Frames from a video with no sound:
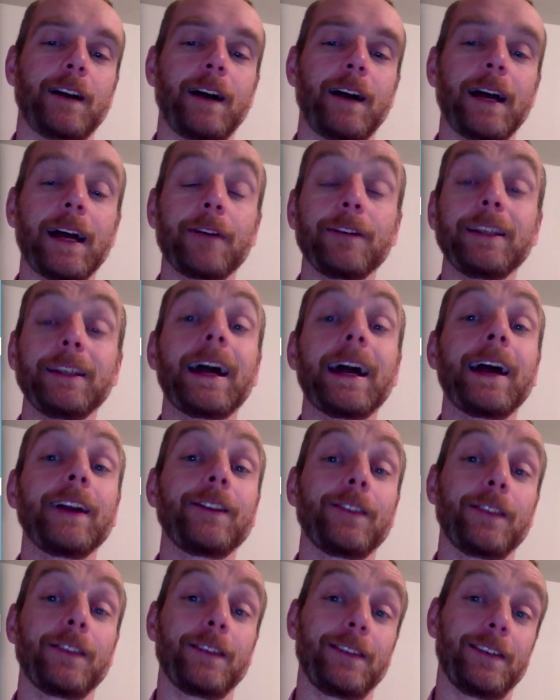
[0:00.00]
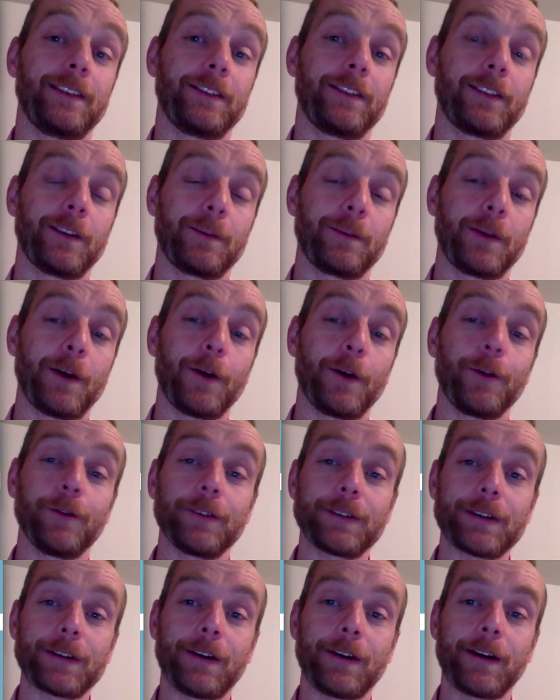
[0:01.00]
I have enhanced the system over
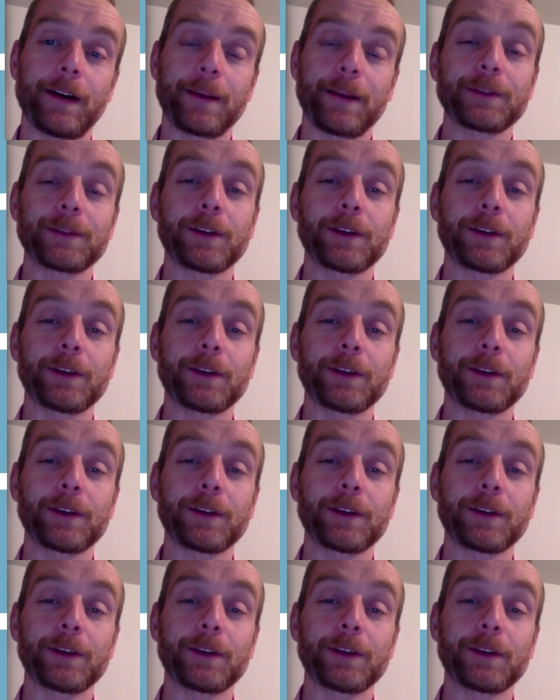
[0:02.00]
time,